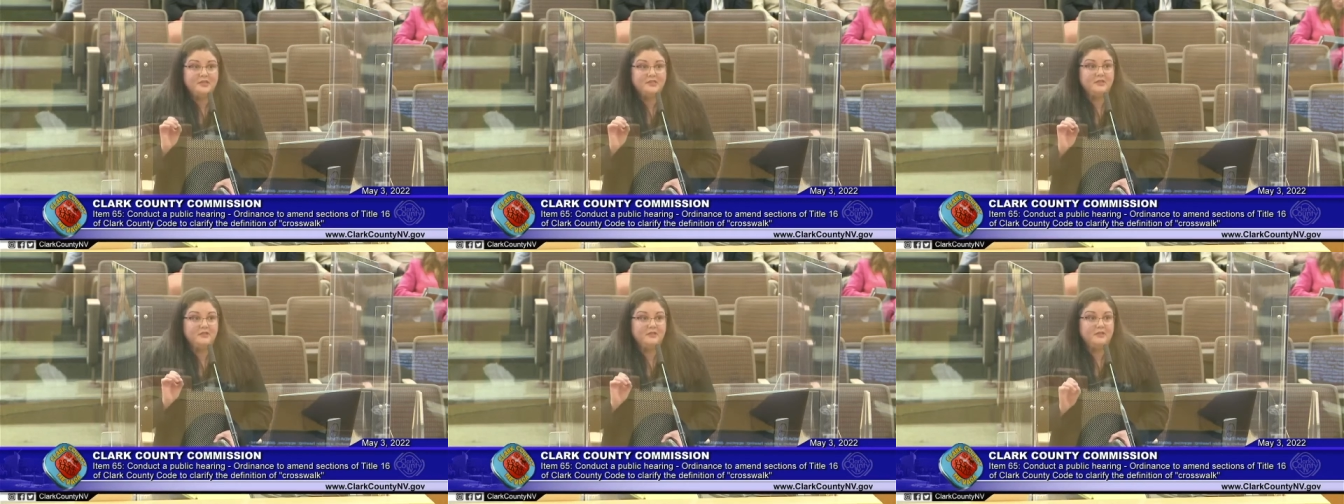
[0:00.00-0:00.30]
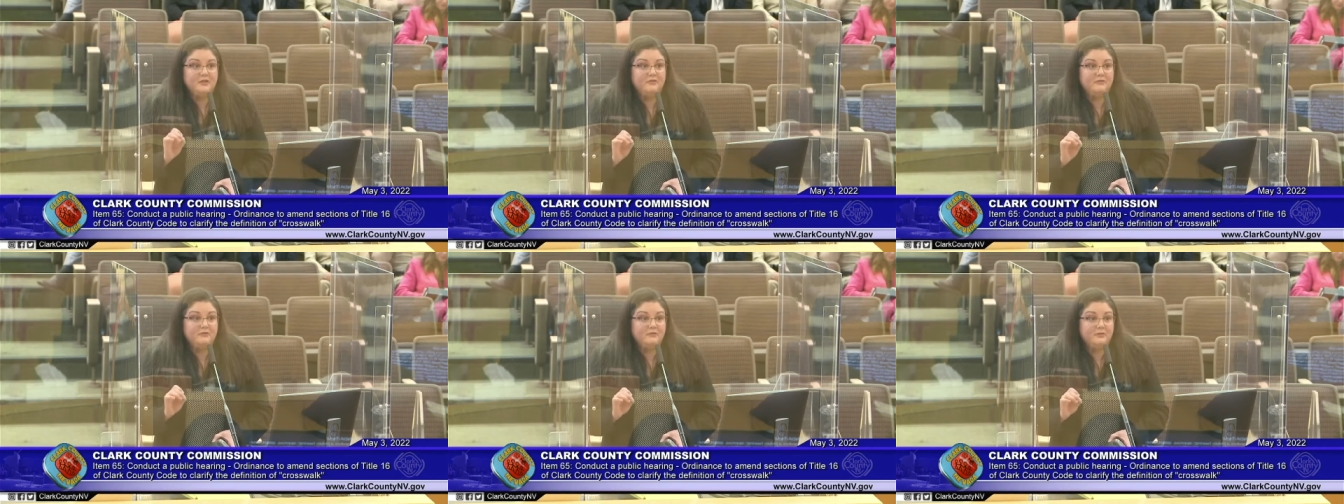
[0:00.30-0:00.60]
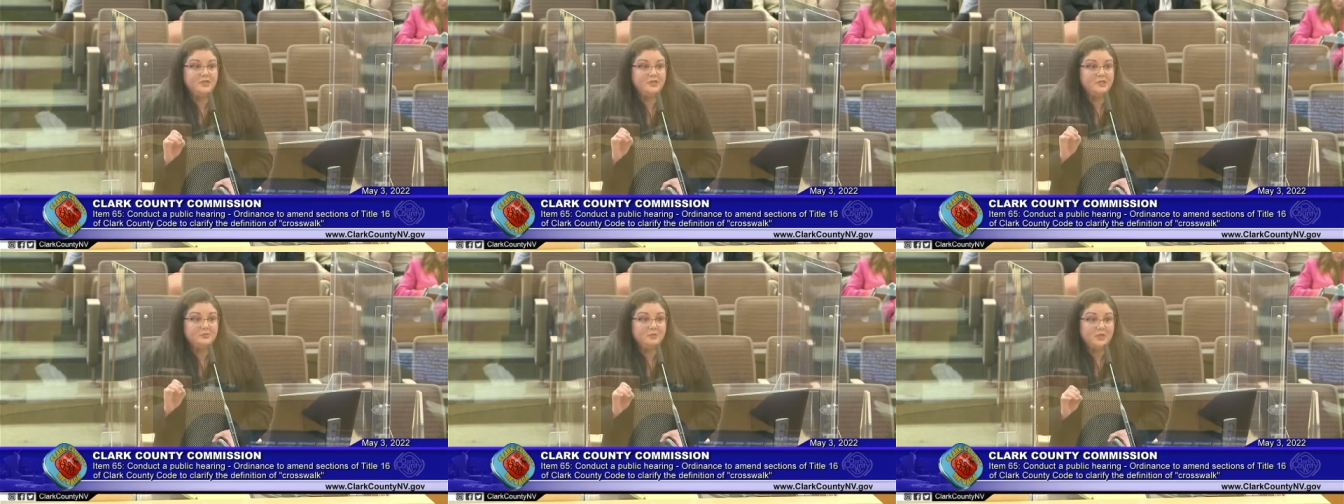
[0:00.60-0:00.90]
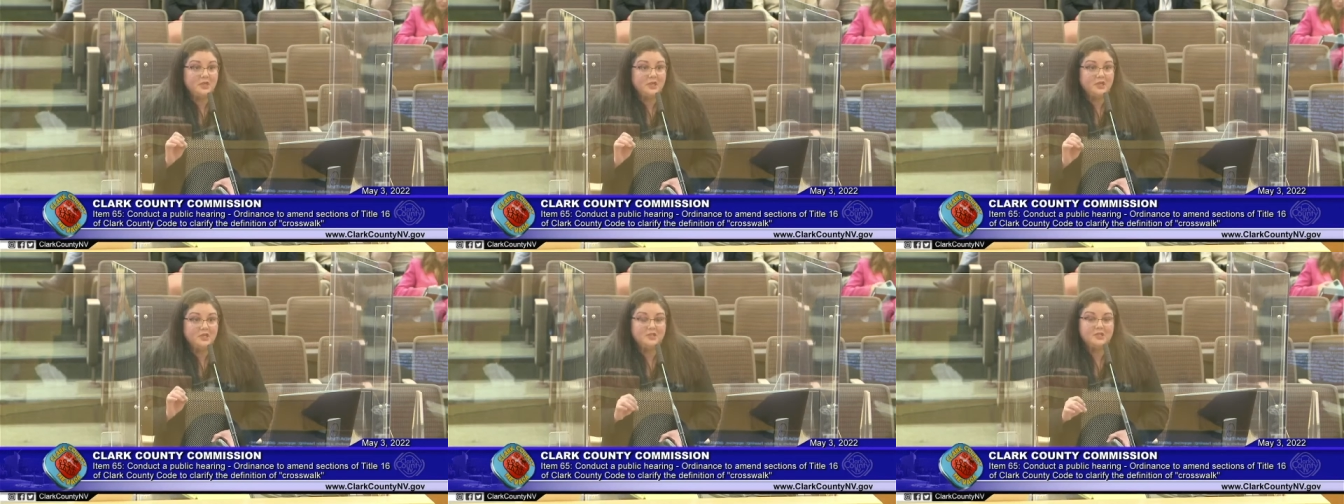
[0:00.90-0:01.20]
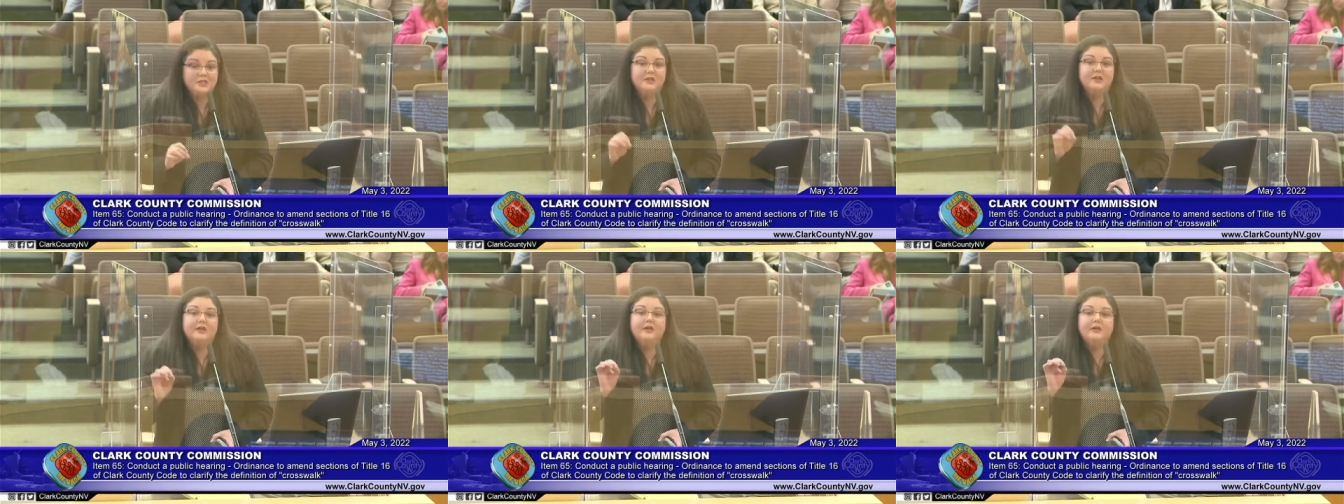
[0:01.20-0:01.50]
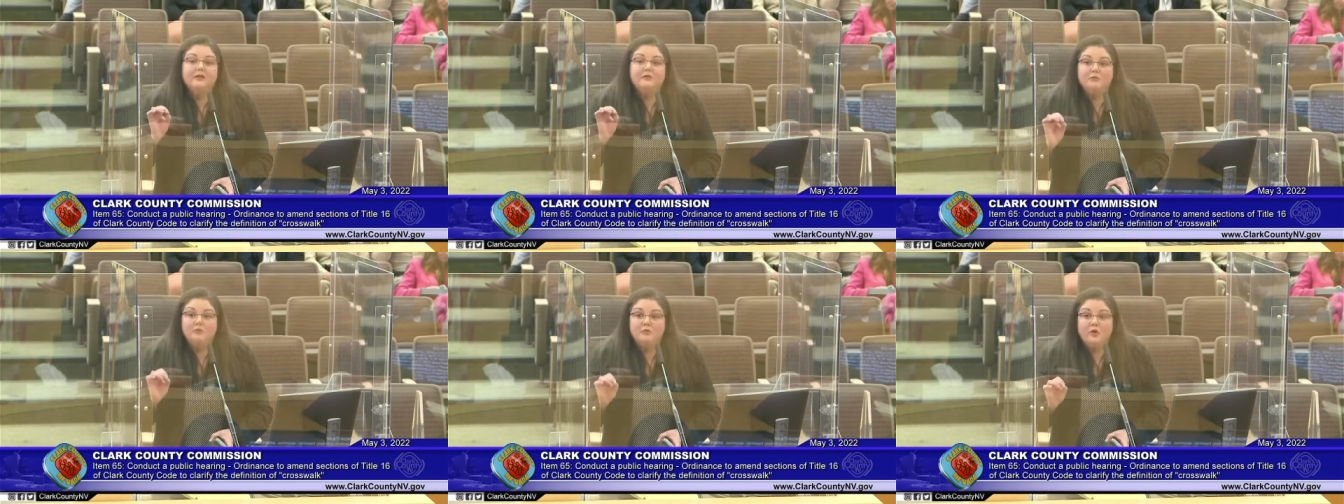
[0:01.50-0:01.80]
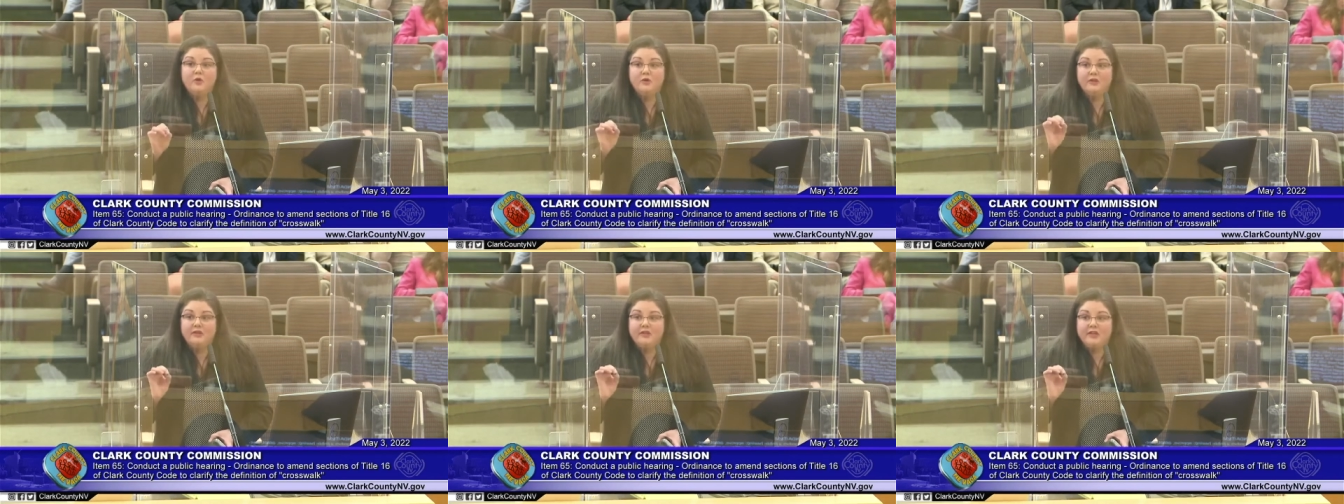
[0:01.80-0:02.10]
their free speech more
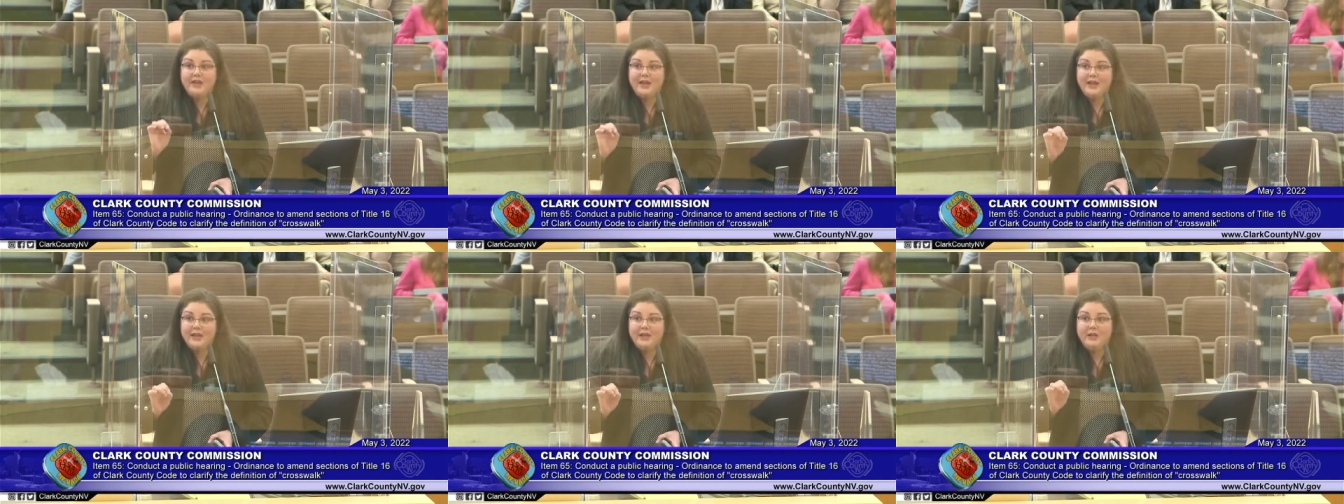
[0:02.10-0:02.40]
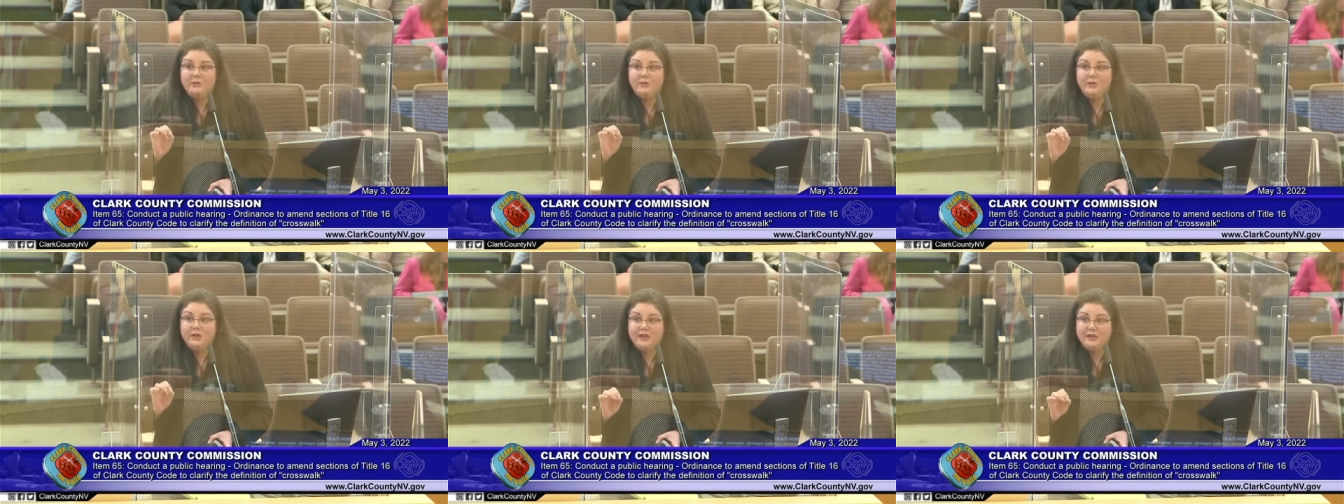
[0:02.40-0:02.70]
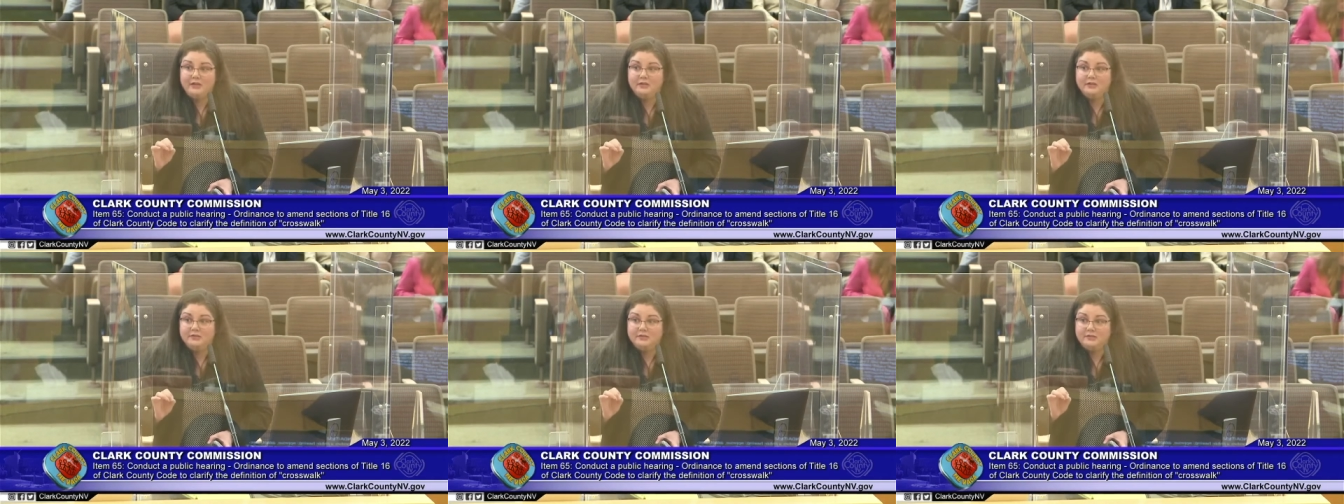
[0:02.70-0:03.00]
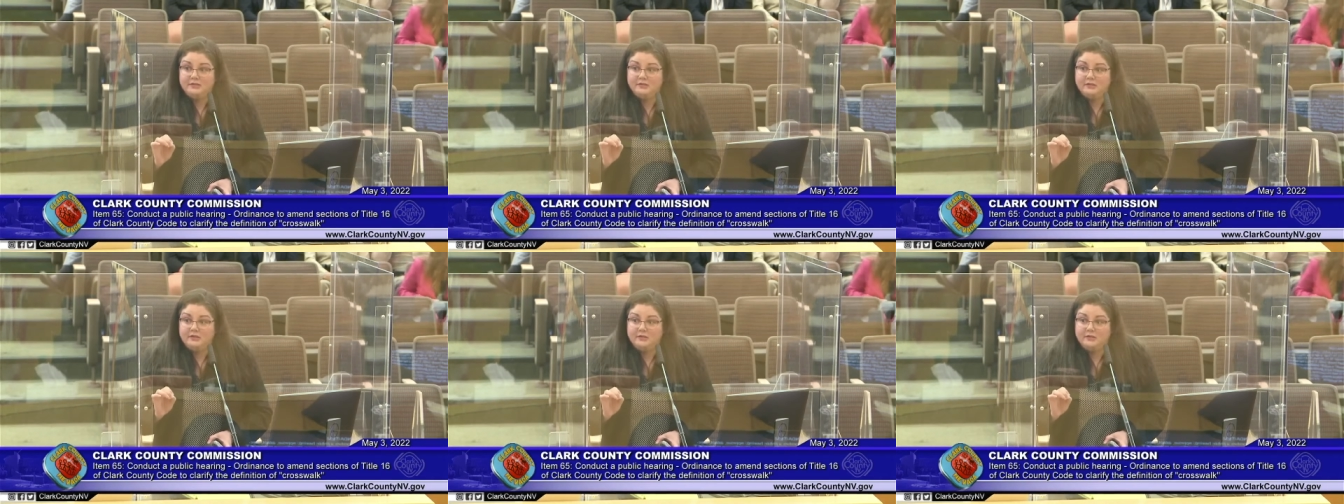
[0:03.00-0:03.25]
than anyone else.